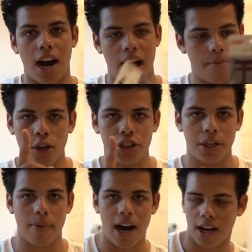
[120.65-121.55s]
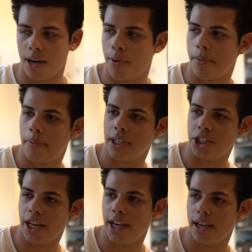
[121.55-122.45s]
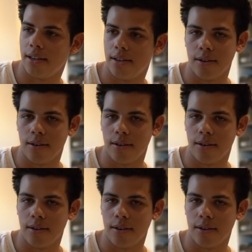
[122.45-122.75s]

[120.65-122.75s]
Hype, OG Matt. I'm gonna pop a picture here.